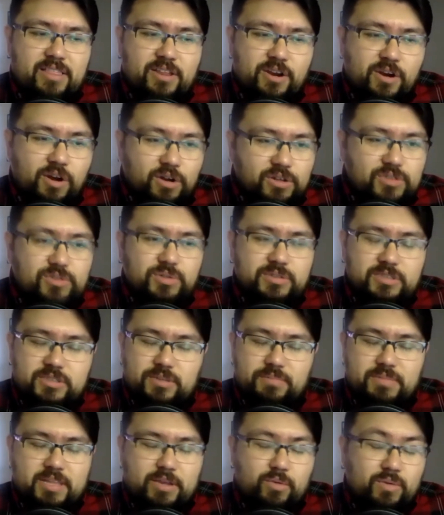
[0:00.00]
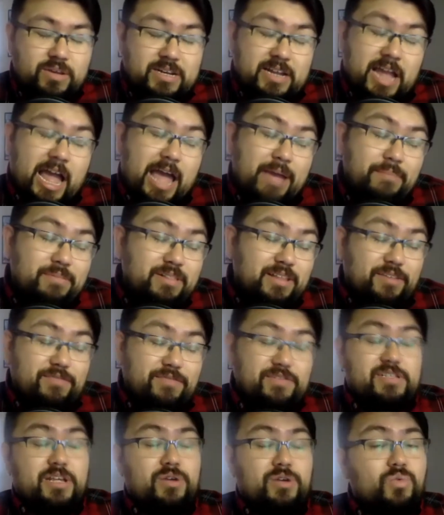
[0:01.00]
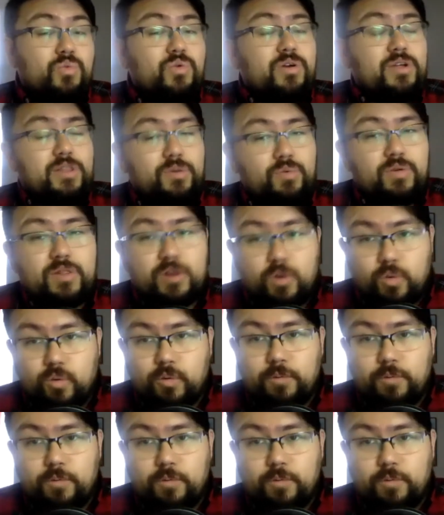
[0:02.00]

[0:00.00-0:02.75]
they're all doing something what i believe is like really really cool